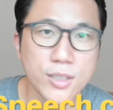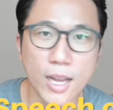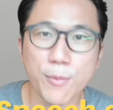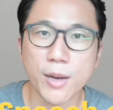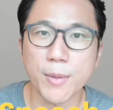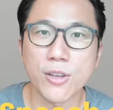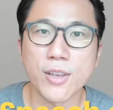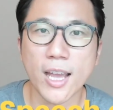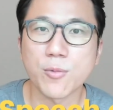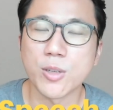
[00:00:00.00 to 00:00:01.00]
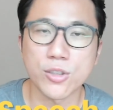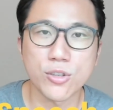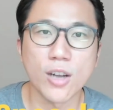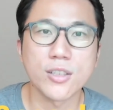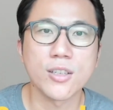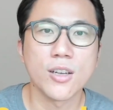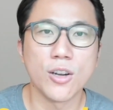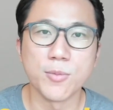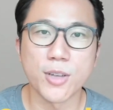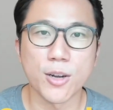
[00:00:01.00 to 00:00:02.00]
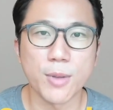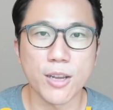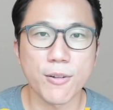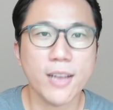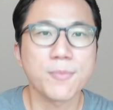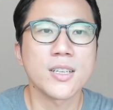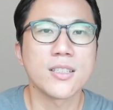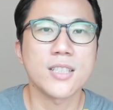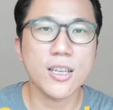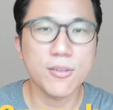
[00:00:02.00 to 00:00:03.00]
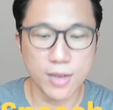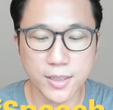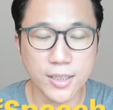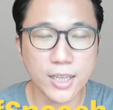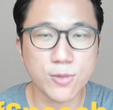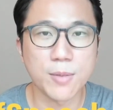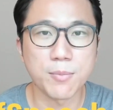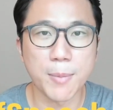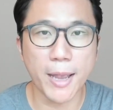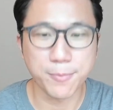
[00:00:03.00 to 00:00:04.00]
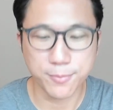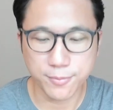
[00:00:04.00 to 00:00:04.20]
that I recommend you get when you start home therapy. All right. See you in the next one. Bye-bye.